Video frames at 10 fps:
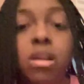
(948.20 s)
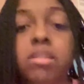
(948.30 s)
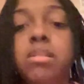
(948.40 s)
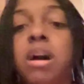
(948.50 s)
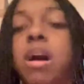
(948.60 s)

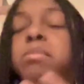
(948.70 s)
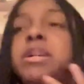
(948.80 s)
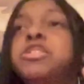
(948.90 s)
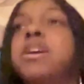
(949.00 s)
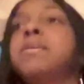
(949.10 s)
You know, I'm
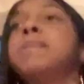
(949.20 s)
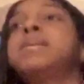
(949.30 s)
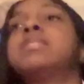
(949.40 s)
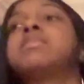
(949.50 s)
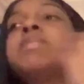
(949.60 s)
not trying to
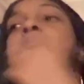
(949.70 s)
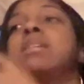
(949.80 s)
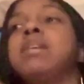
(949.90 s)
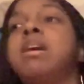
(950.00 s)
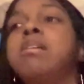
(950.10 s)
make this
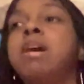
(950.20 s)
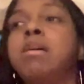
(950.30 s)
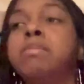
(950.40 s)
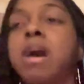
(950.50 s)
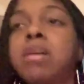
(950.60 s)
vlog long.
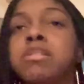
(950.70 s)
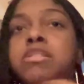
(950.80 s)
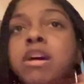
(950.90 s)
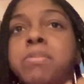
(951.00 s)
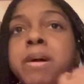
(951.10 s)
Um, I know
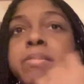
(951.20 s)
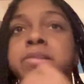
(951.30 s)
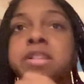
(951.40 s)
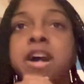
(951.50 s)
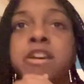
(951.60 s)
y'all probably
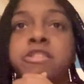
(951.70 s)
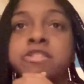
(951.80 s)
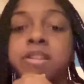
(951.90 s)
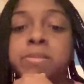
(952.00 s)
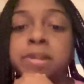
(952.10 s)
tired or
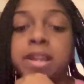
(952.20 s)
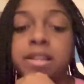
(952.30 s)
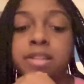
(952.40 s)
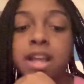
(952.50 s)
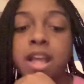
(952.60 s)
something
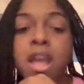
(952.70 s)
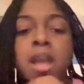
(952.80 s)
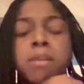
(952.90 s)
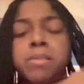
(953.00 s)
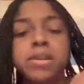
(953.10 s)
like that.
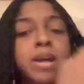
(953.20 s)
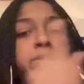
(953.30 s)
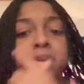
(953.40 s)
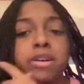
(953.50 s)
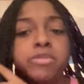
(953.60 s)
But let
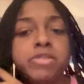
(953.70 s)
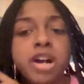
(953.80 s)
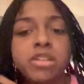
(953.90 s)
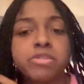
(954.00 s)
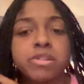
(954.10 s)
me know if you
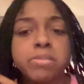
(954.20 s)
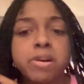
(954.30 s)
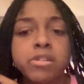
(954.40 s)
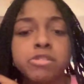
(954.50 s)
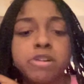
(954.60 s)
guys want a
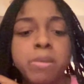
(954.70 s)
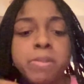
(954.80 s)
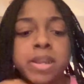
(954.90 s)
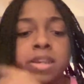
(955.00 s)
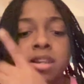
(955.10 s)
part two. I'm
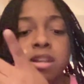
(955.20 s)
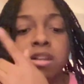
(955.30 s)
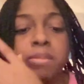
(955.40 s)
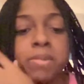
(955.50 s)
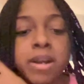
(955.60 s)
going to end it
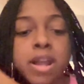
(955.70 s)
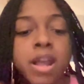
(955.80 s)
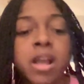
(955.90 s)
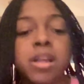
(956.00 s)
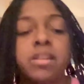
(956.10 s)
here. But
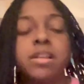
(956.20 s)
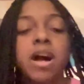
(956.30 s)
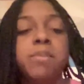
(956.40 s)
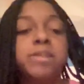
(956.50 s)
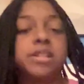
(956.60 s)

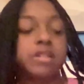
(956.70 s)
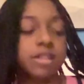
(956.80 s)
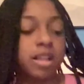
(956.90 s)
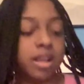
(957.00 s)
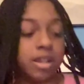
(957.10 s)
I'm just
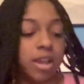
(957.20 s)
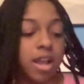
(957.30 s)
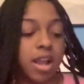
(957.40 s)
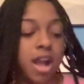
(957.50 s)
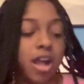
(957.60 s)
saying,
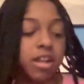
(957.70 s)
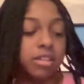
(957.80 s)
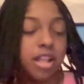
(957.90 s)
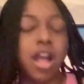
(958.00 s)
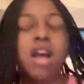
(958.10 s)
like, I
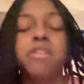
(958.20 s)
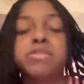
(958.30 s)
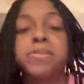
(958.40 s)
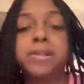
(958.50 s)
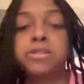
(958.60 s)
have
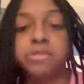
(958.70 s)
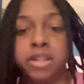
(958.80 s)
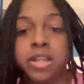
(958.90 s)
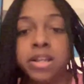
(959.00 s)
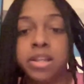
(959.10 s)
special
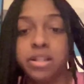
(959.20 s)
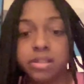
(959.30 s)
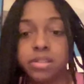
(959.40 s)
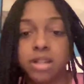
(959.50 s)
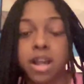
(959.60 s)

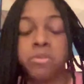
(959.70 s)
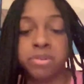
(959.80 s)
needs. I